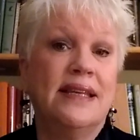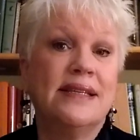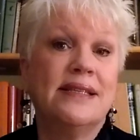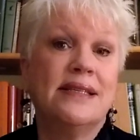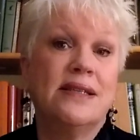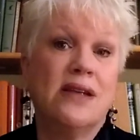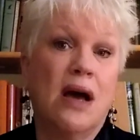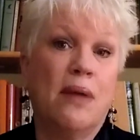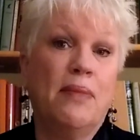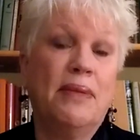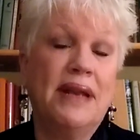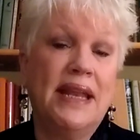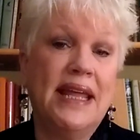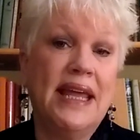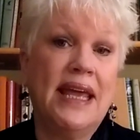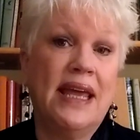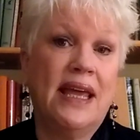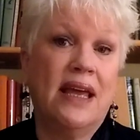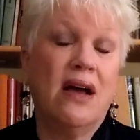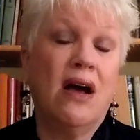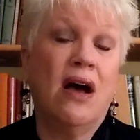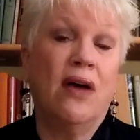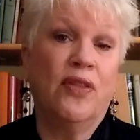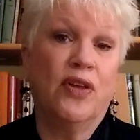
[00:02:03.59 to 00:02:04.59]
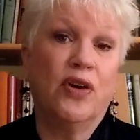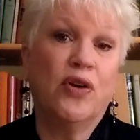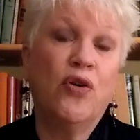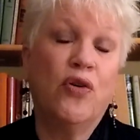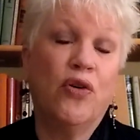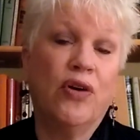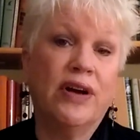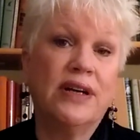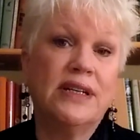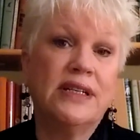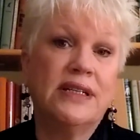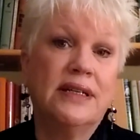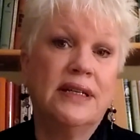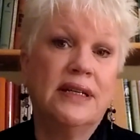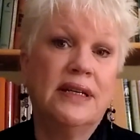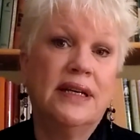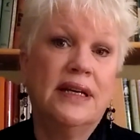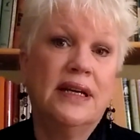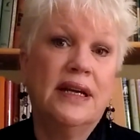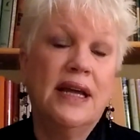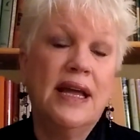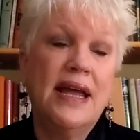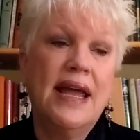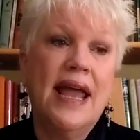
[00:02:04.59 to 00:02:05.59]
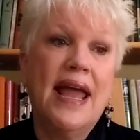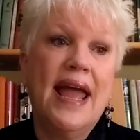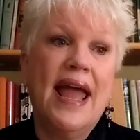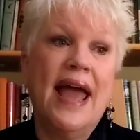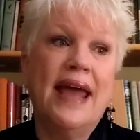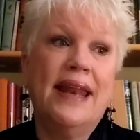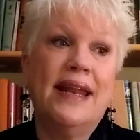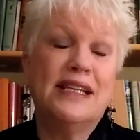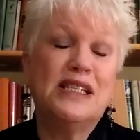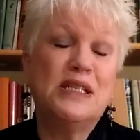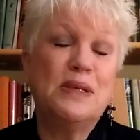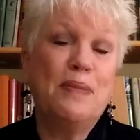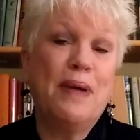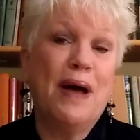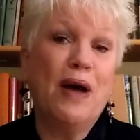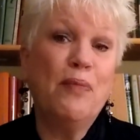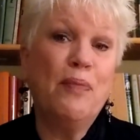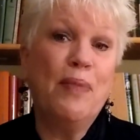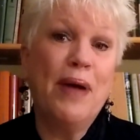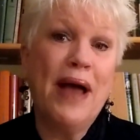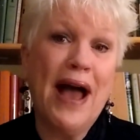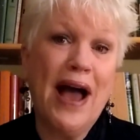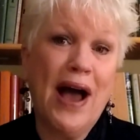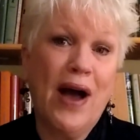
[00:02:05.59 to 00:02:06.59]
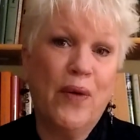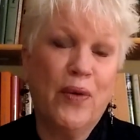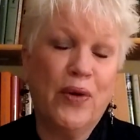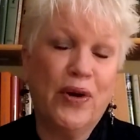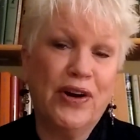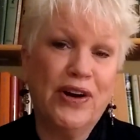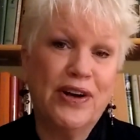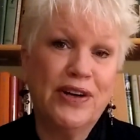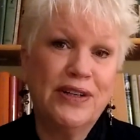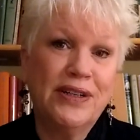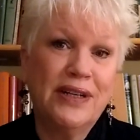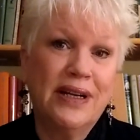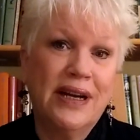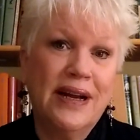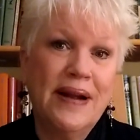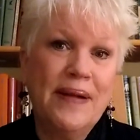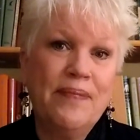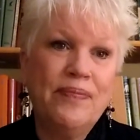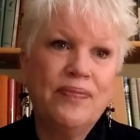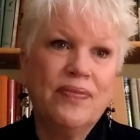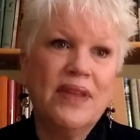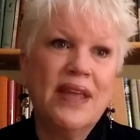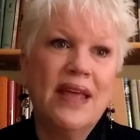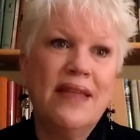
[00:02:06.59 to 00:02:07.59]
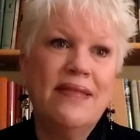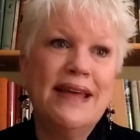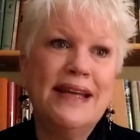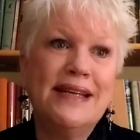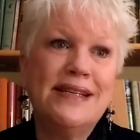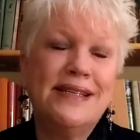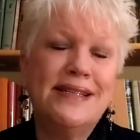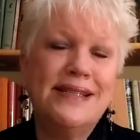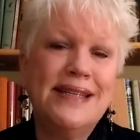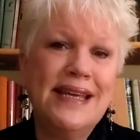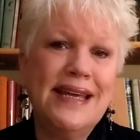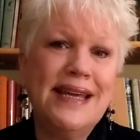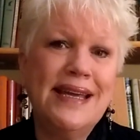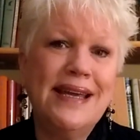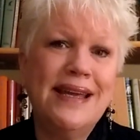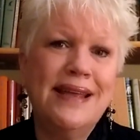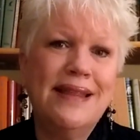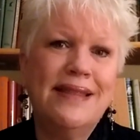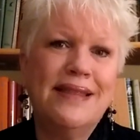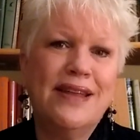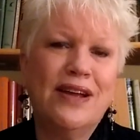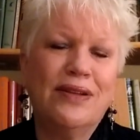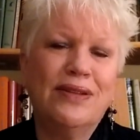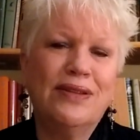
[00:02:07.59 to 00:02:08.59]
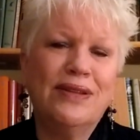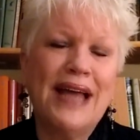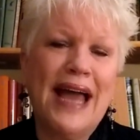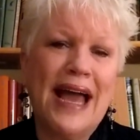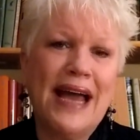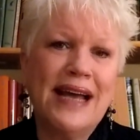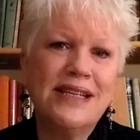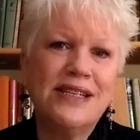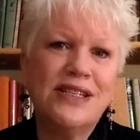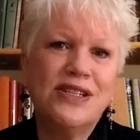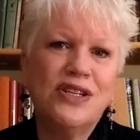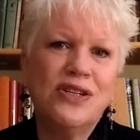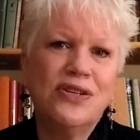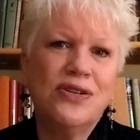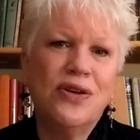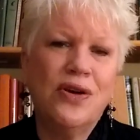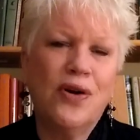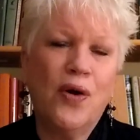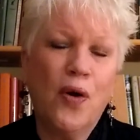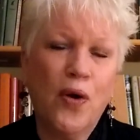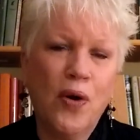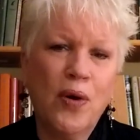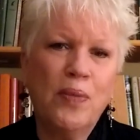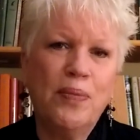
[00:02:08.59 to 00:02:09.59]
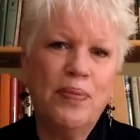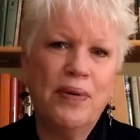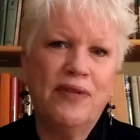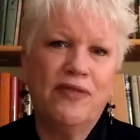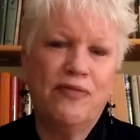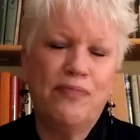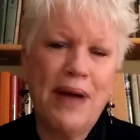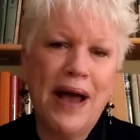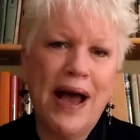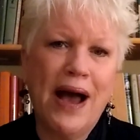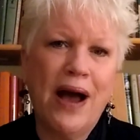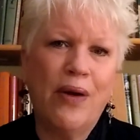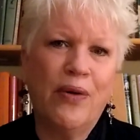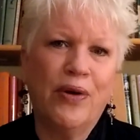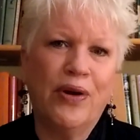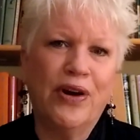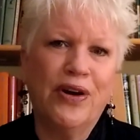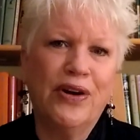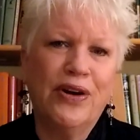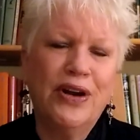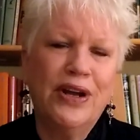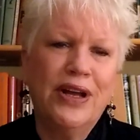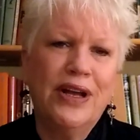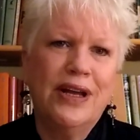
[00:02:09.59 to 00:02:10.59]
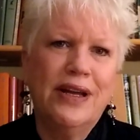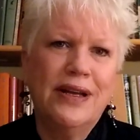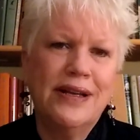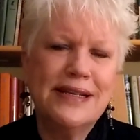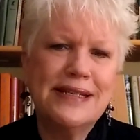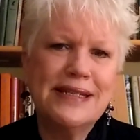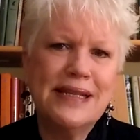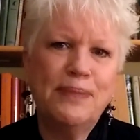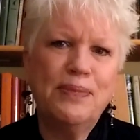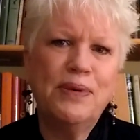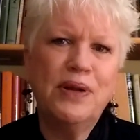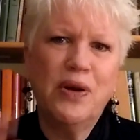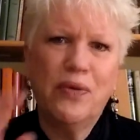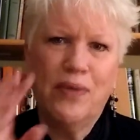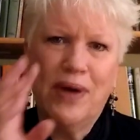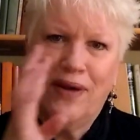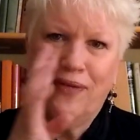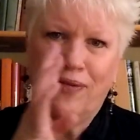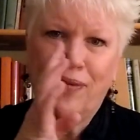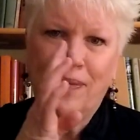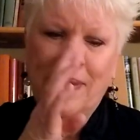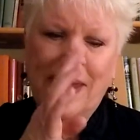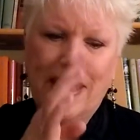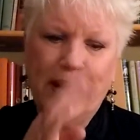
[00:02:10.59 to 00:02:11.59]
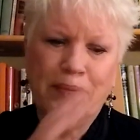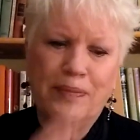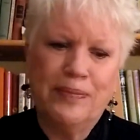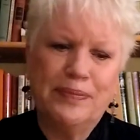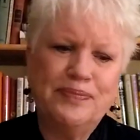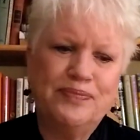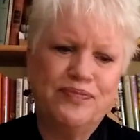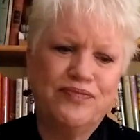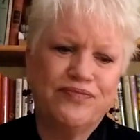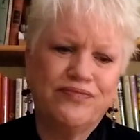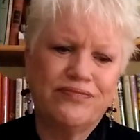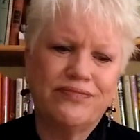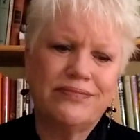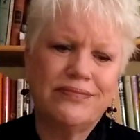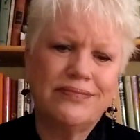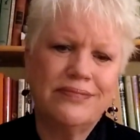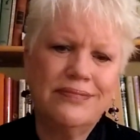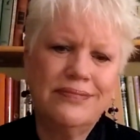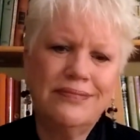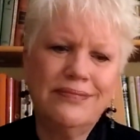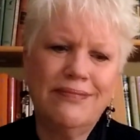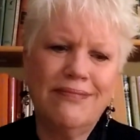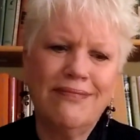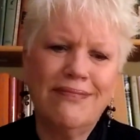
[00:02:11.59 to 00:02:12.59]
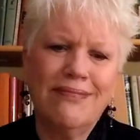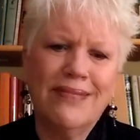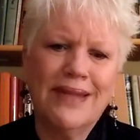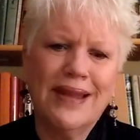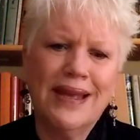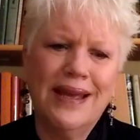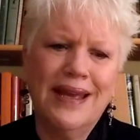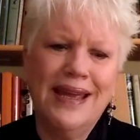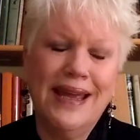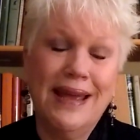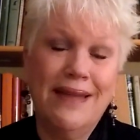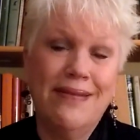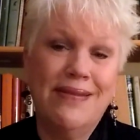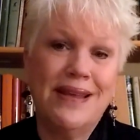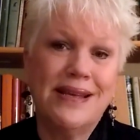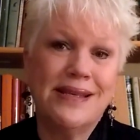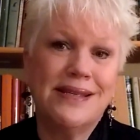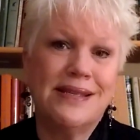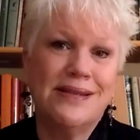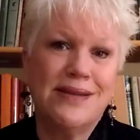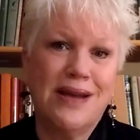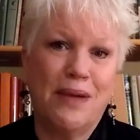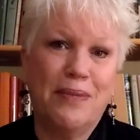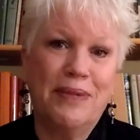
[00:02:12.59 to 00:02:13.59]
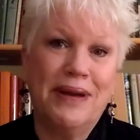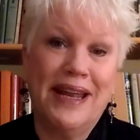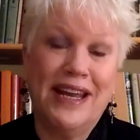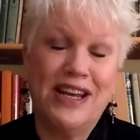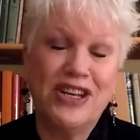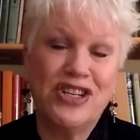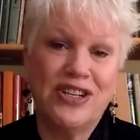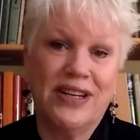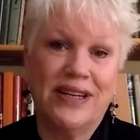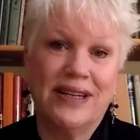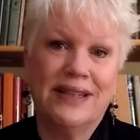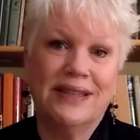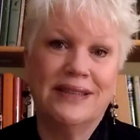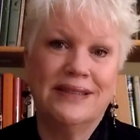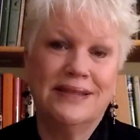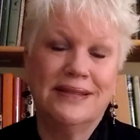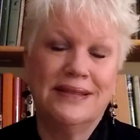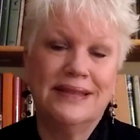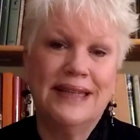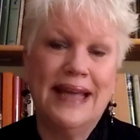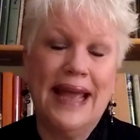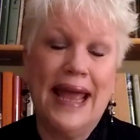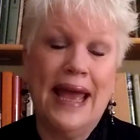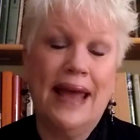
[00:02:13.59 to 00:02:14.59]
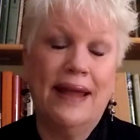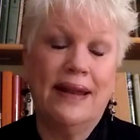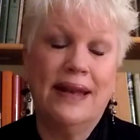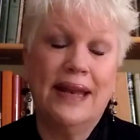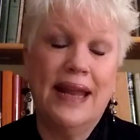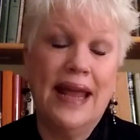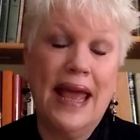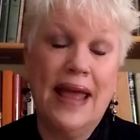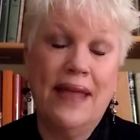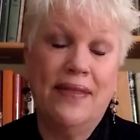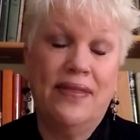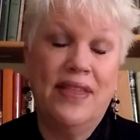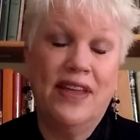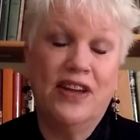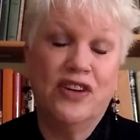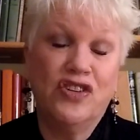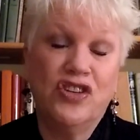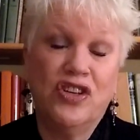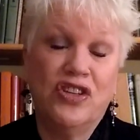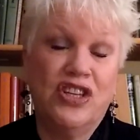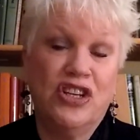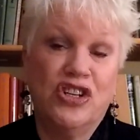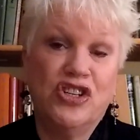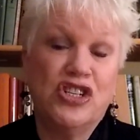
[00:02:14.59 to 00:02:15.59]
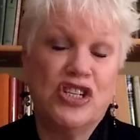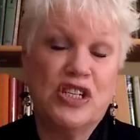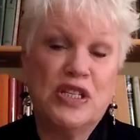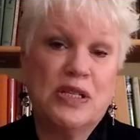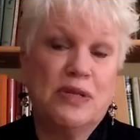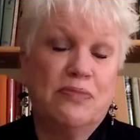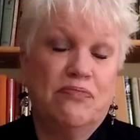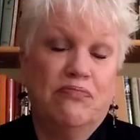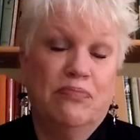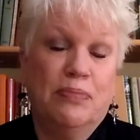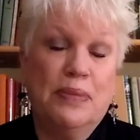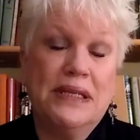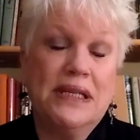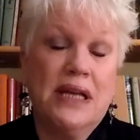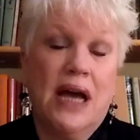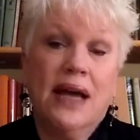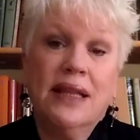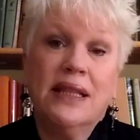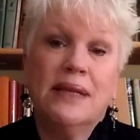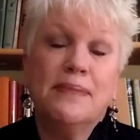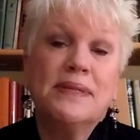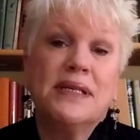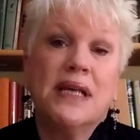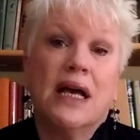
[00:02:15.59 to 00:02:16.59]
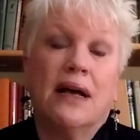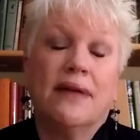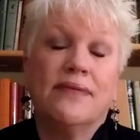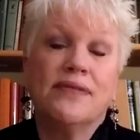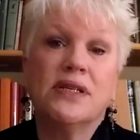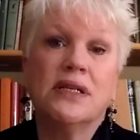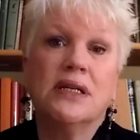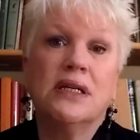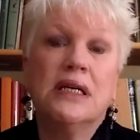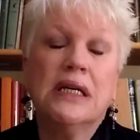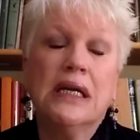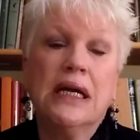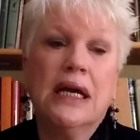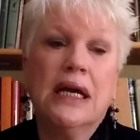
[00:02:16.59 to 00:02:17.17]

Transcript: this nominee on the court. And it's about power. They see their last hope of power slipping away from them in this nomination. And they're just beside themselves.